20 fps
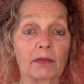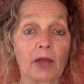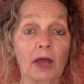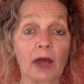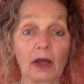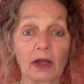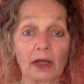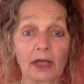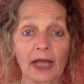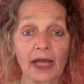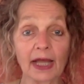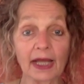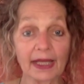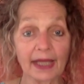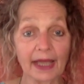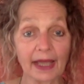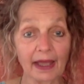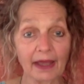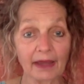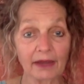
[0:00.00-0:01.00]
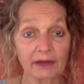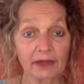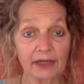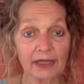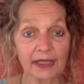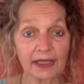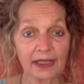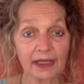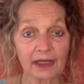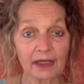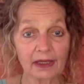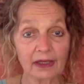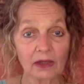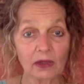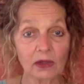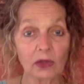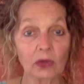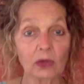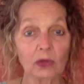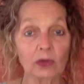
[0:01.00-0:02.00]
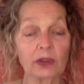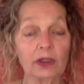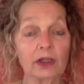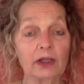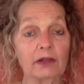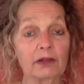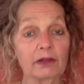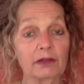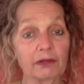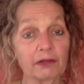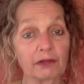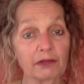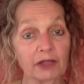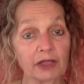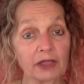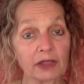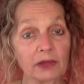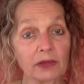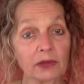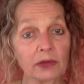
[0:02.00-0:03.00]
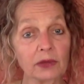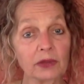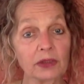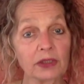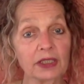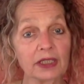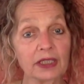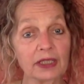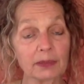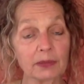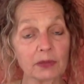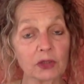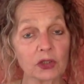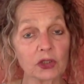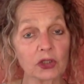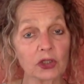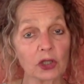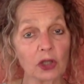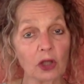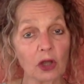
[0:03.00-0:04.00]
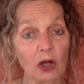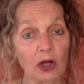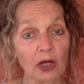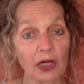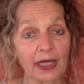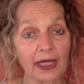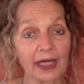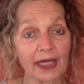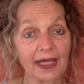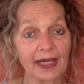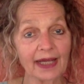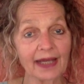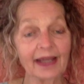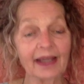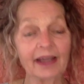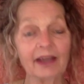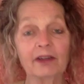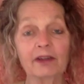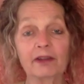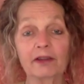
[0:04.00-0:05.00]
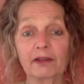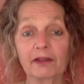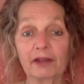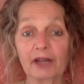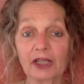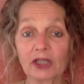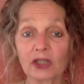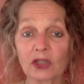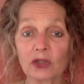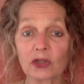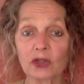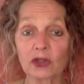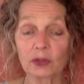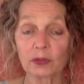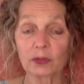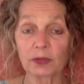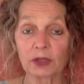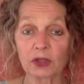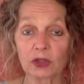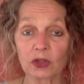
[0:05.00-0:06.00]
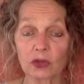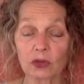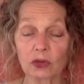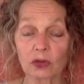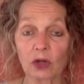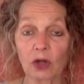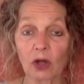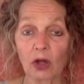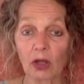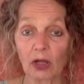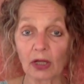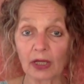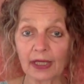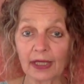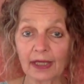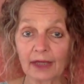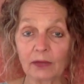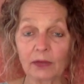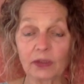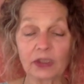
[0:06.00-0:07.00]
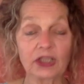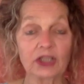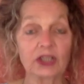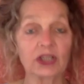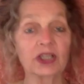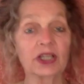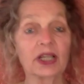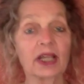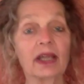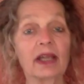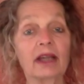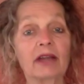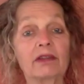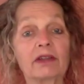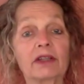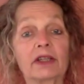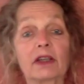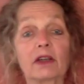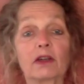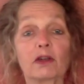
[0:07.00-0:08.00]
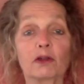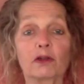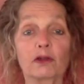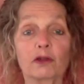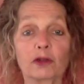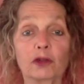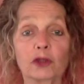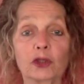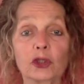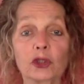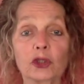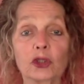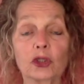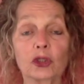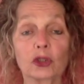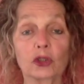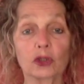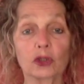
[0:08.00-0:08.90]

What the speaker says: online gathering called Feel Your Deepest Longing, Find Your Spiritual Calling, which is every first